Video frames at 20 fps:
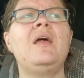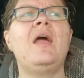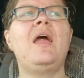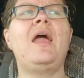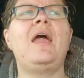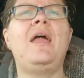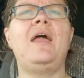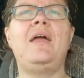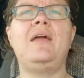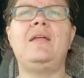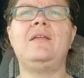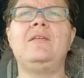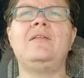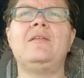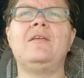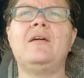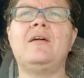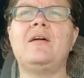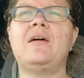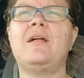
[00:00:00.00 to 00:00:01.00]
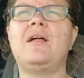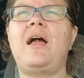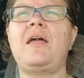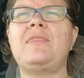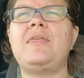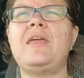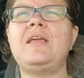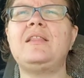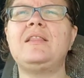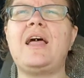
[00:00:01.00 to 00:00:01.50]
And I
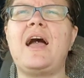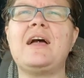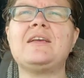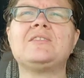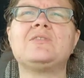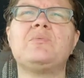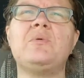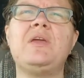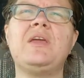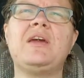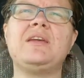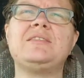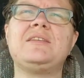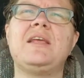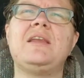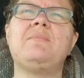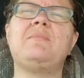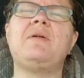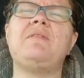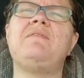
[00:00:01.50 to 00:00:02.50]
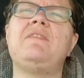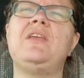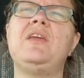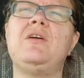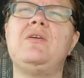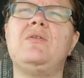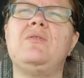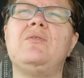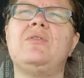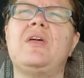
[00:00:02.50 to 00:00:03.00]
think last week I said in my
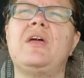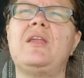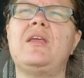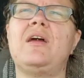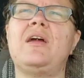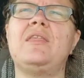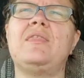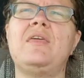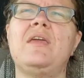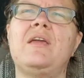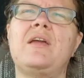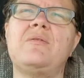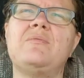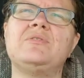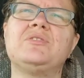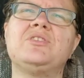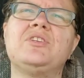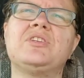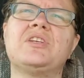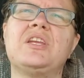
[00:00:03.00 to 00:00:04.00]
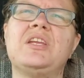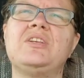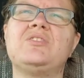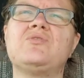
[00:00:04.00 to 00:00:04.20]
video that I think I was just going